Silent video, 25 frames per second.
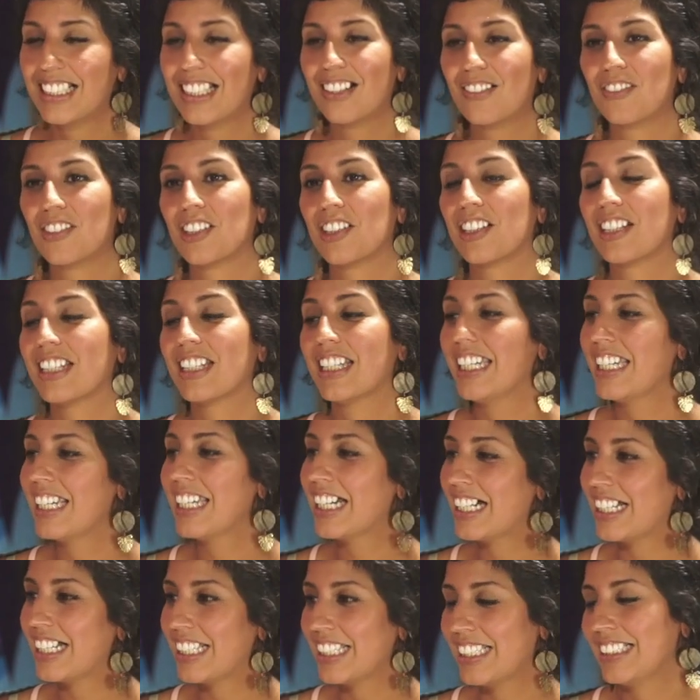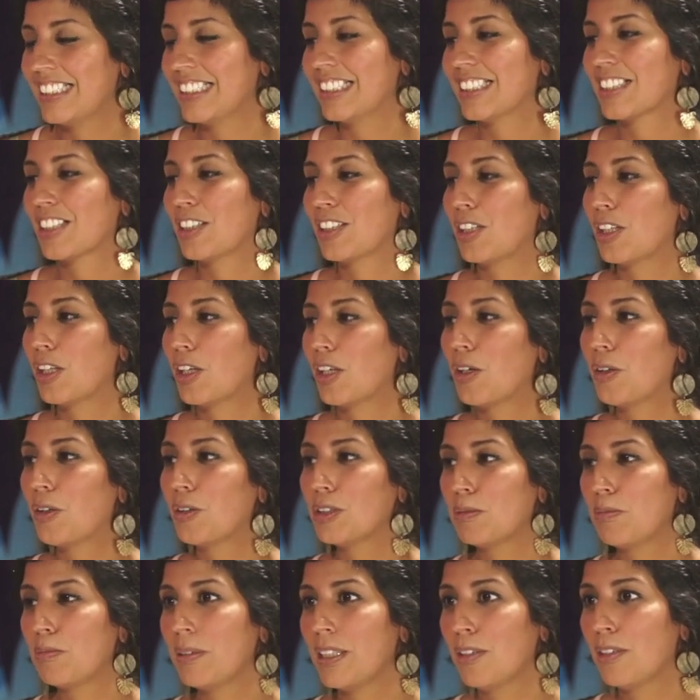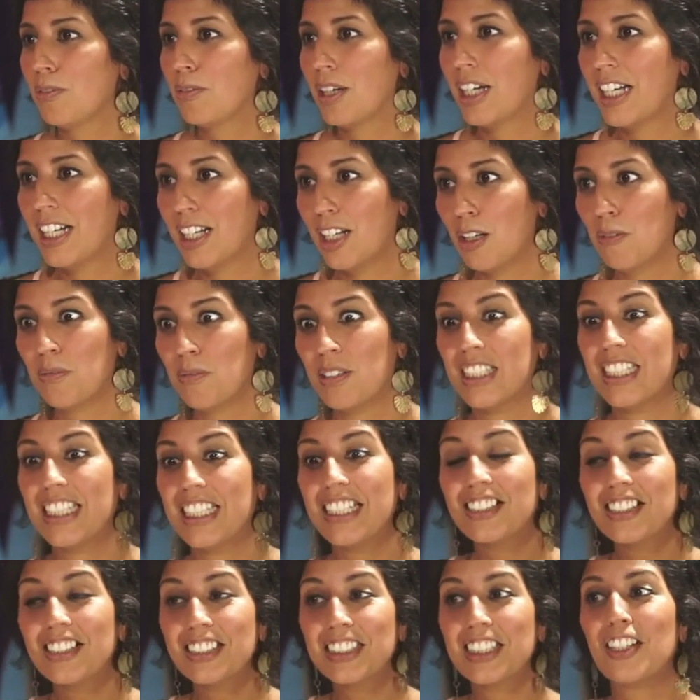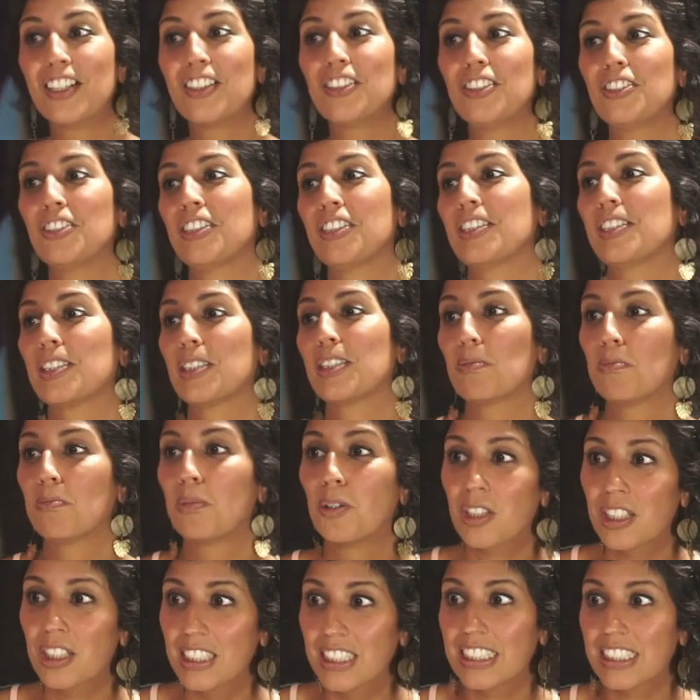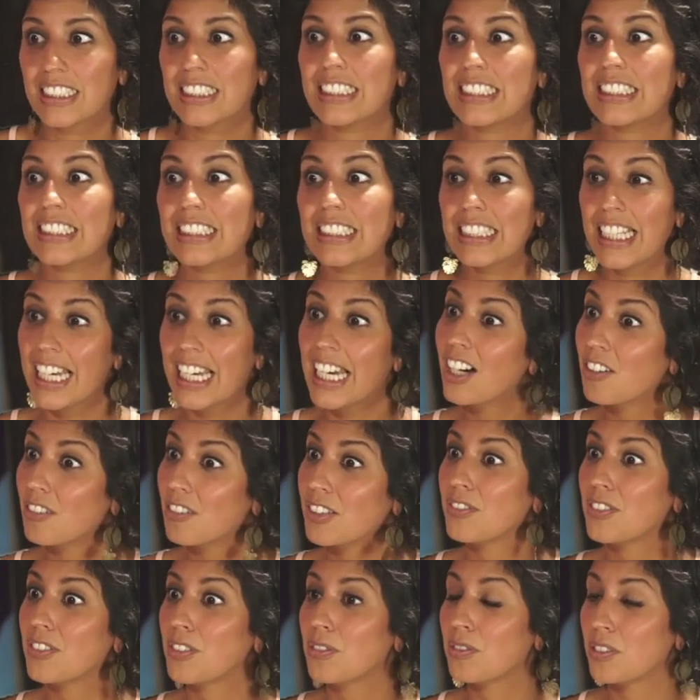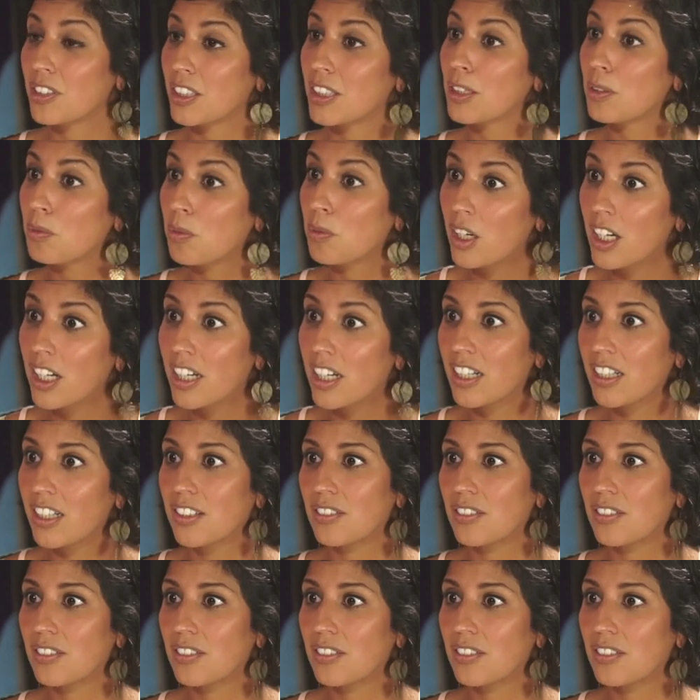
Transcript: And we're like, hey guys, close Be Well, but here's how you can support us now if you really want.